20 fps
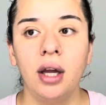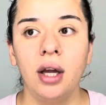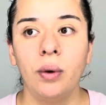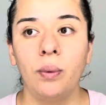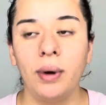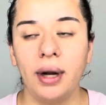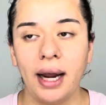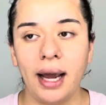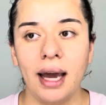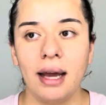
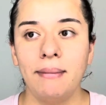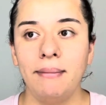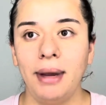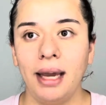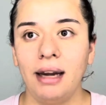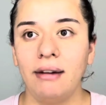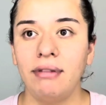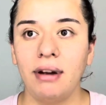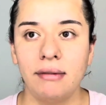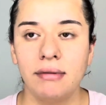when I had
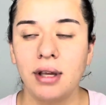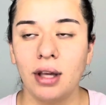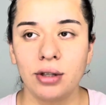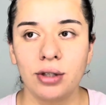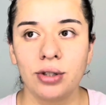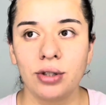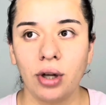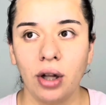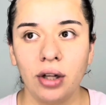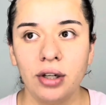made
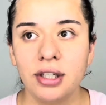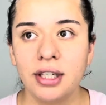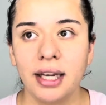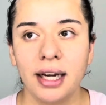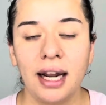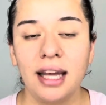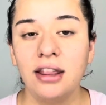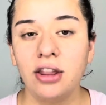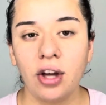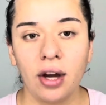$5,000, and
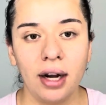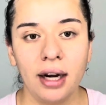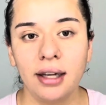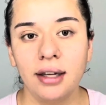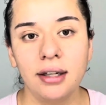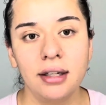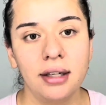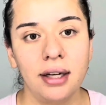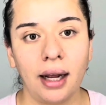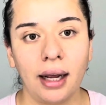I thought I
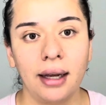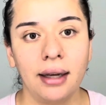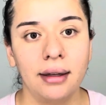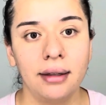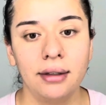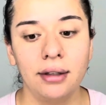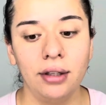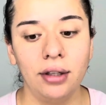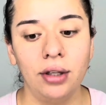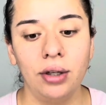could, like,
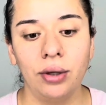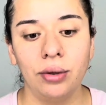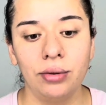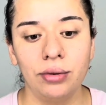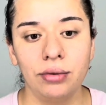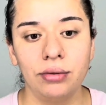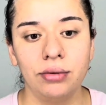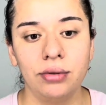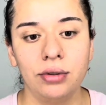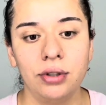you know,
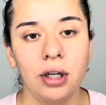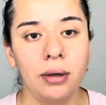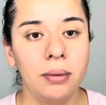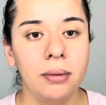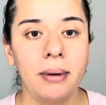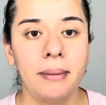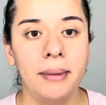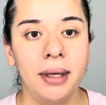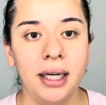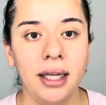double
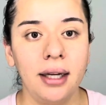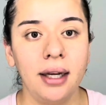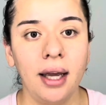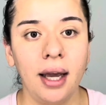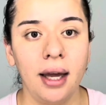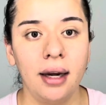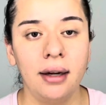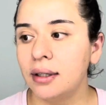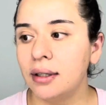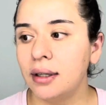my money
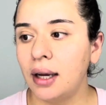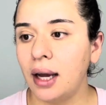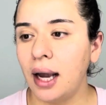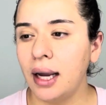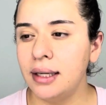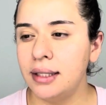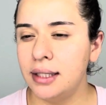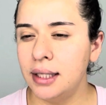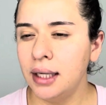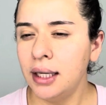again. I
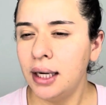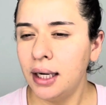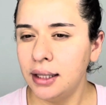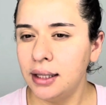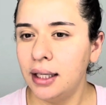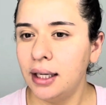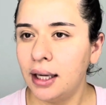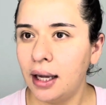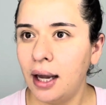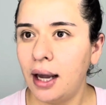did. I
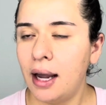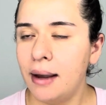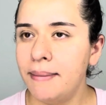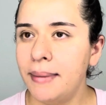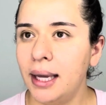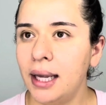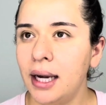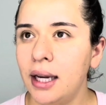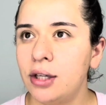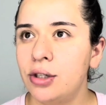think I
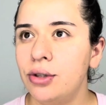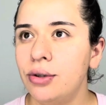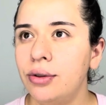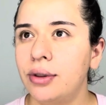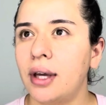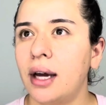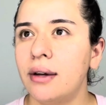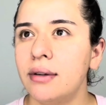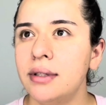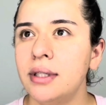made like
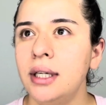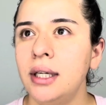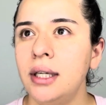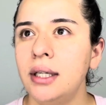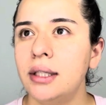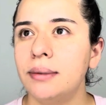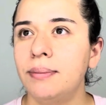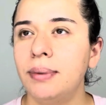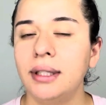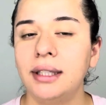
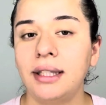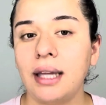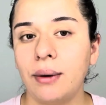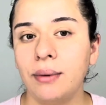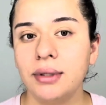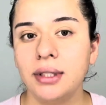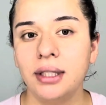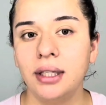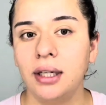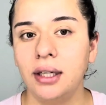$2,000, but that
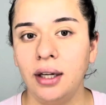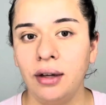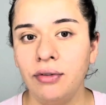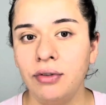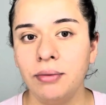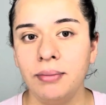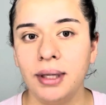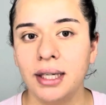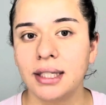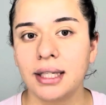wasn't enough for
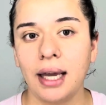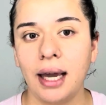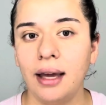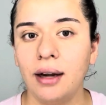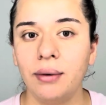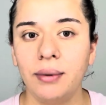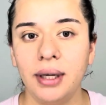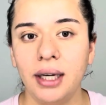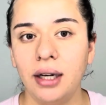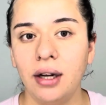me because I had
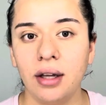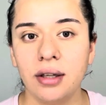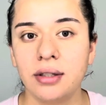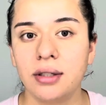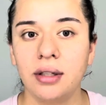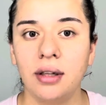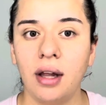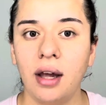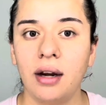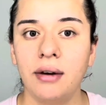already lost
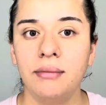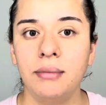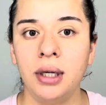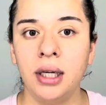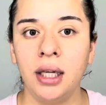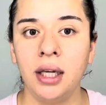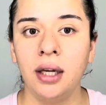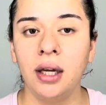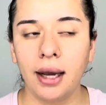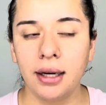a lot of
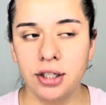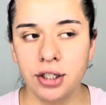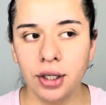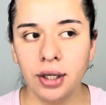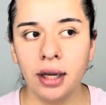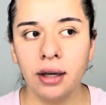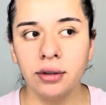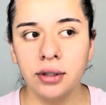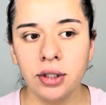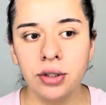money. I took
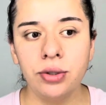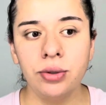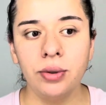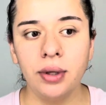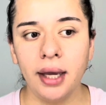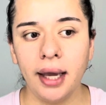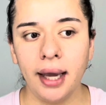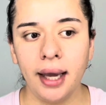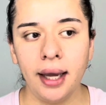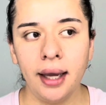out the
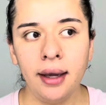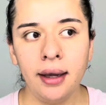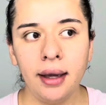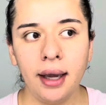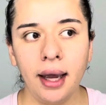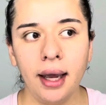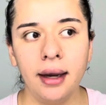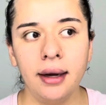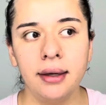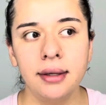$2,000,
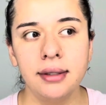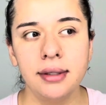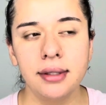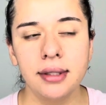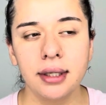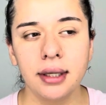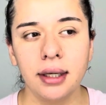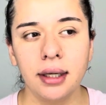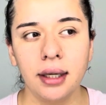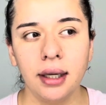and
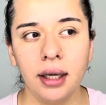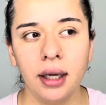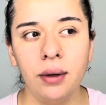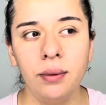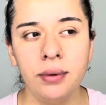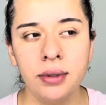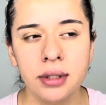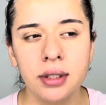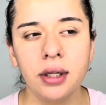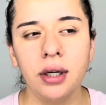it
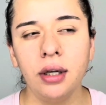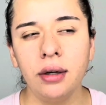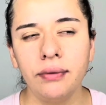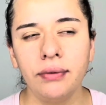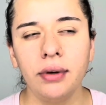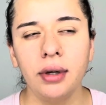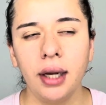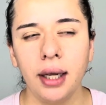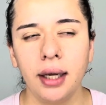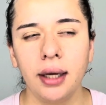was good
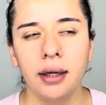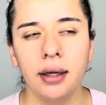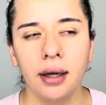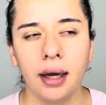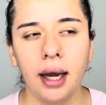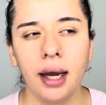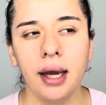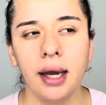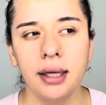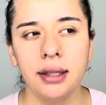for like
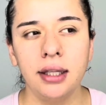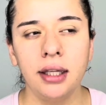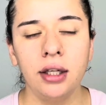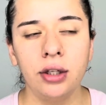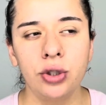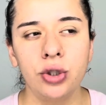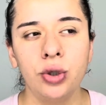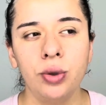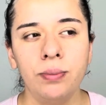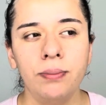I
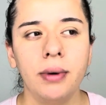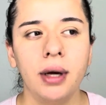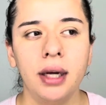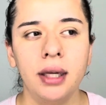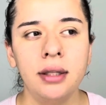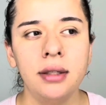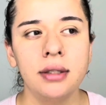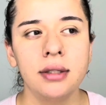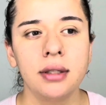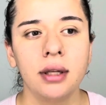think 2
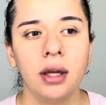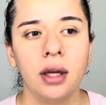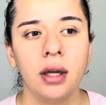months.